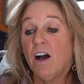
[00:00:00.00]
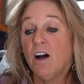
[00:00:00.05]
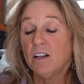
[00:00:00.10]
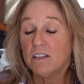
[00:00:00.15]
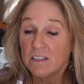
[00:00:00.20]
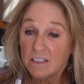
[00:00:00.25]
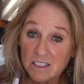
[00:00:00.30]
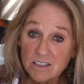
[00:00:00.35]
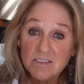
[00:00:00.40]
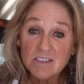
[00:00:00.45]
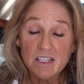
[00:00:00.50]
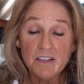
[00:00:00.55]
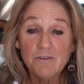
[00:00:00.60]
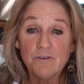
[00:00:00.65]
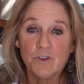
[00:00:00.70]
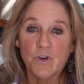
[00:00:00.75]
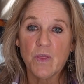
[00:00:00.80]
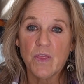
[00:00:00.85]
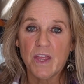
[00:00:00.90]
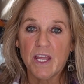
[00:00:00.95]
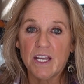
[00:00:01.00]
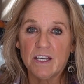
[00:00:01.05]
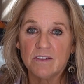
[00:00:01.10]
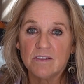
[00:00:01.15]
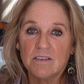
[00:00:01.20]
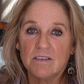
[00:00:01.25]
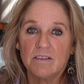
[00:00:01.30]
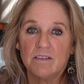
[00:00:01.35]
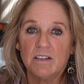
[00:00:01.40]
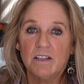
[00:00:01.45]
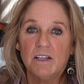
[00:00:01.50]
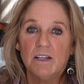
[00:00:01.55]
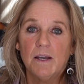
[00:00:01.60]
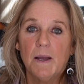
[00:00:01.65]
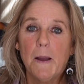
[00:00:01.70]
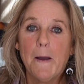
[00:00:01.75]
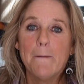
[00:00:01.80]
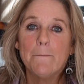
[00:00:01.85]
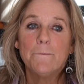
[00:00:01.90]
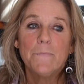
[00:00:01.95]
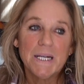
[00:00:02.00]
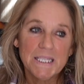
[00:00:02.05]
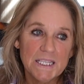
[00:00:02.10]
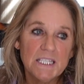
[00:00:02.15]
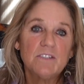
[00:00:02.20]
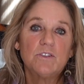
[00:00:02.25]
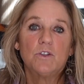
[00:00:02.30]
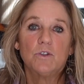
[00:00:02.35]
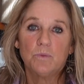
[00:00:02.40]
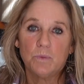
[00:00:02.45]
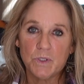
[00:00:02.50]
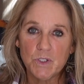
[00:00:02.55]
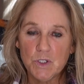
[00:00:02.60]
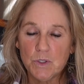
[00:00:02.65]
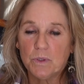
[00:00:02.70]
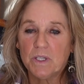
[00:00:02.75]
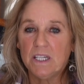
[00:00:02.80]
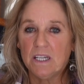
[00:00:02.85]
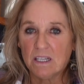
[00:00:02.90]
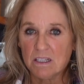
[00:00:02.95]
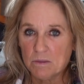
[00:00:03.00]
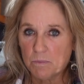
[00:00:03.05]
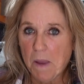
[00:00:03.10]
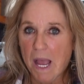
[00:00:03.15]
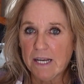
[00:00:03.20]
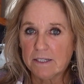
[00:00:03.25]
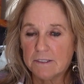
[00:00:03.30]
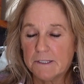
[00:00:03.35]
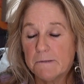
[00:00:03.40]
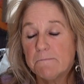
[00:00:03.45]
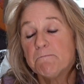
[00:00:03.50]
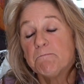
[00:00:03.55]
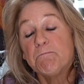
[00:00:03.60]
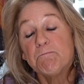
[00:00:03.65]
I'll list it for this, but this is what you can expect.